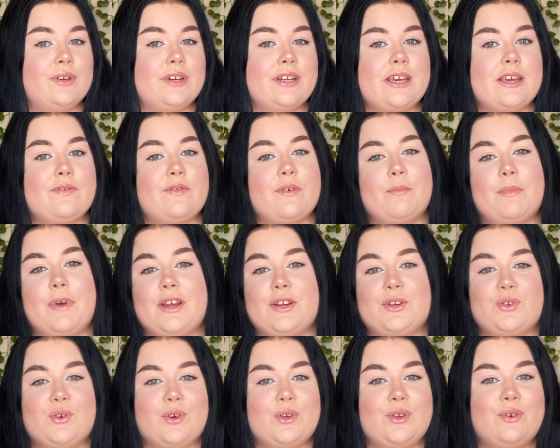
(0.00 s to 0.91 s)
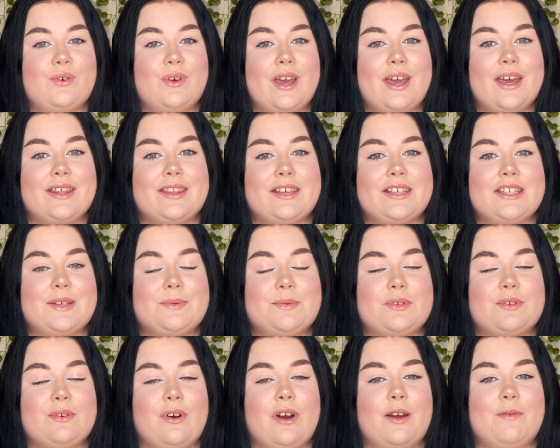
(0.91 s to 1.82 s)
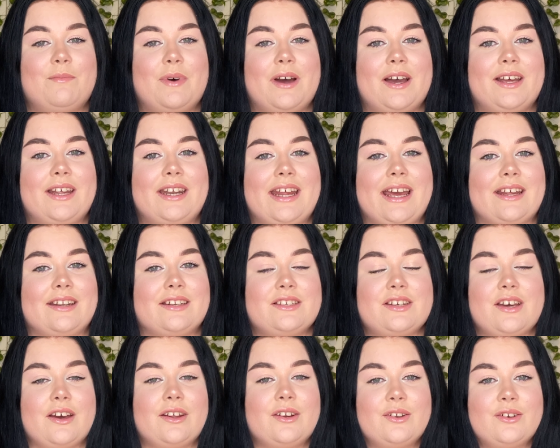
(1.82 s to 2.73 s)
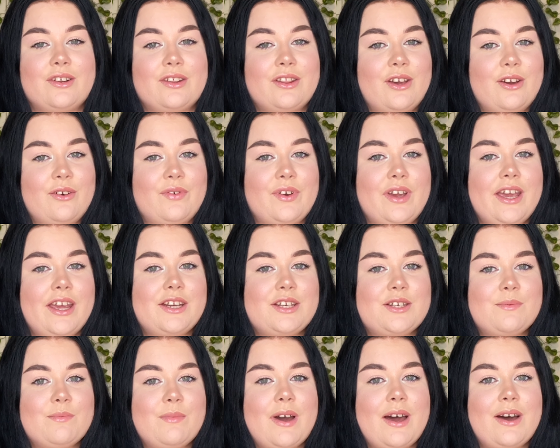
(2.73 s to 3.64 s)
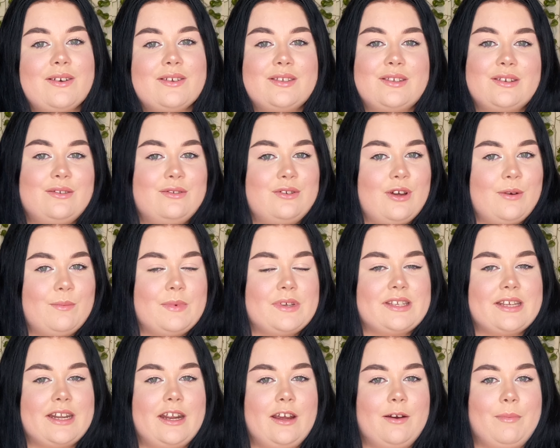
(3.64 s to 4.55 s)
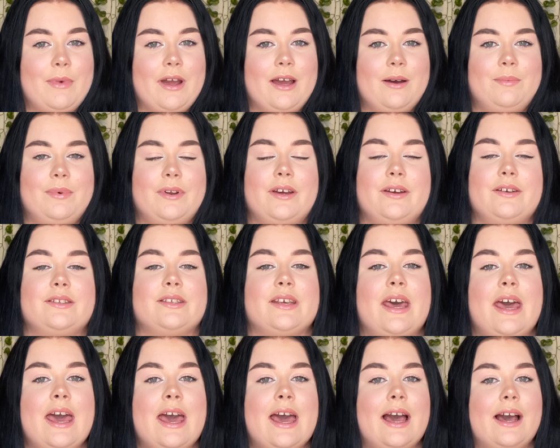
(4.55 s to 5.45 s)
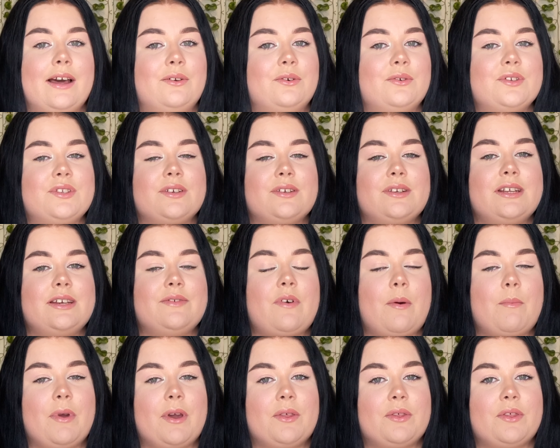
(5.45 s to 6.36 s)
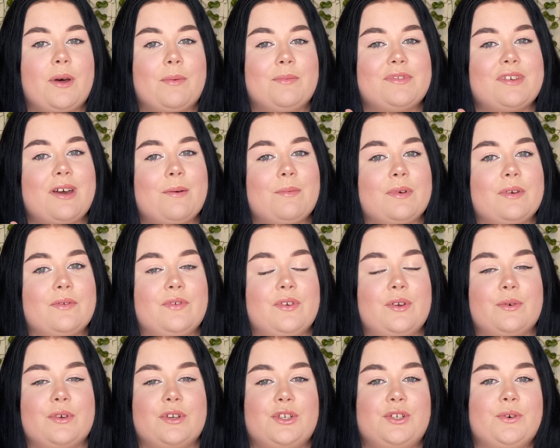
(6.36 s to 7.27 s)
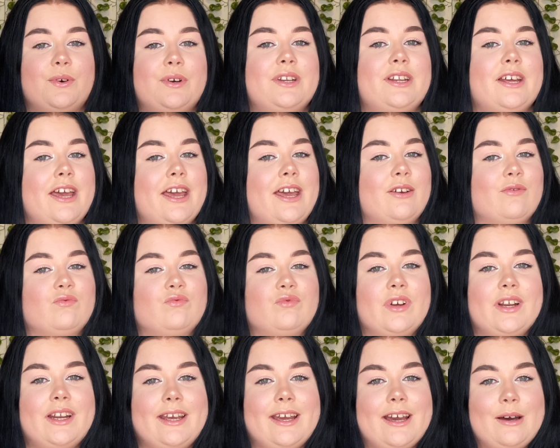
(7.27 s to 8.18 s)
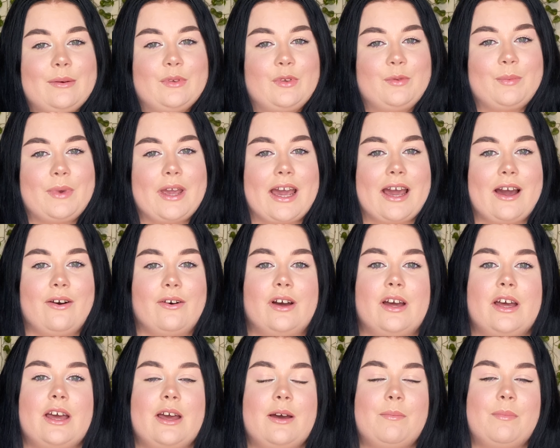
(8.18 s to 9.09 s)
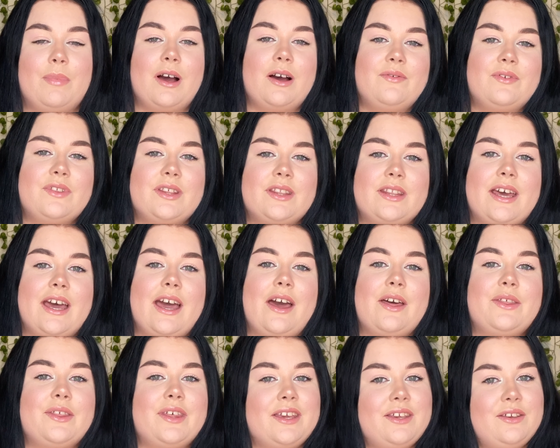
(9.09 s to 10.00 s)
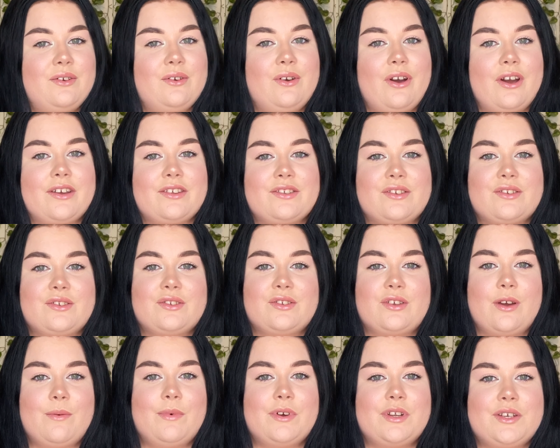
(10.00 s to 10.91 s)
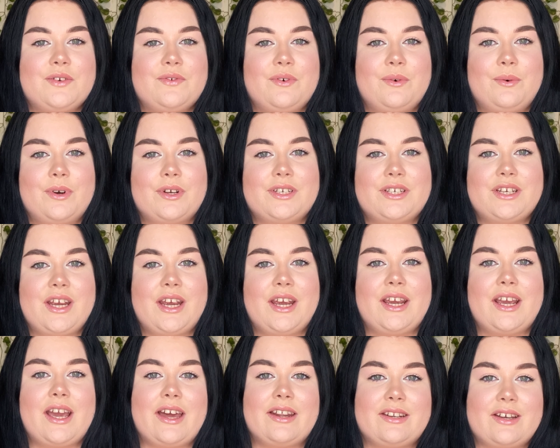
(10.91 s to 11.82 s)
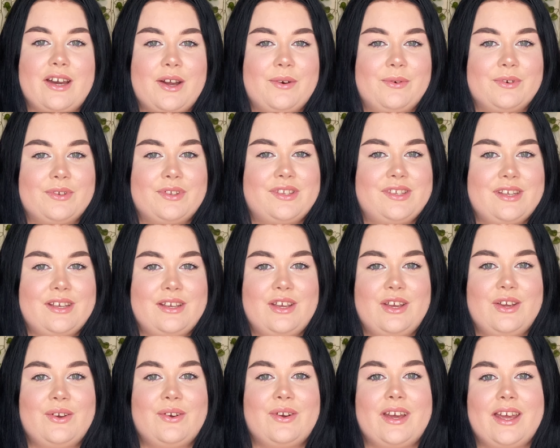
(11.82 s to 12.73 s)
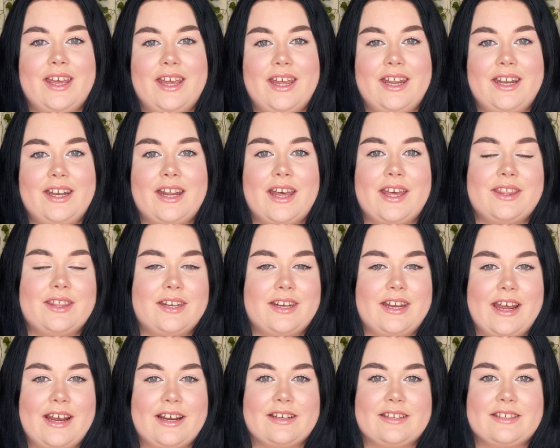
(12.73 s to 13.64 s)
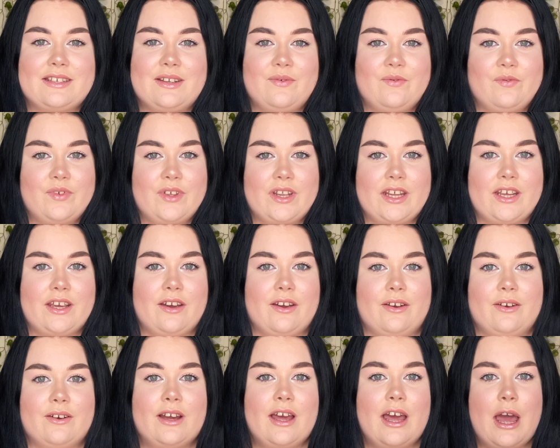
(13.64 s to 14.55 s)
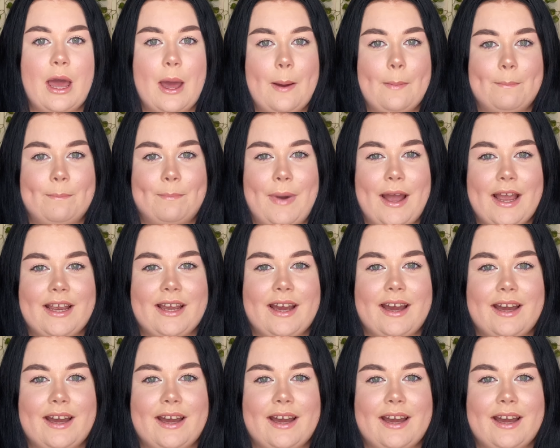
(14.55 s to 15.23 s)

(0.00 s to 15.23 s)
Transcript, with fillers: leave, make sure you hit that subscribe button and turn on the notification bell so you don't miss any of my uploads. And also leave a big thumbs up if you enjoyed it. It really helps me out. But other than that, thank you guys so much for watching and I will see you in the next video. Bye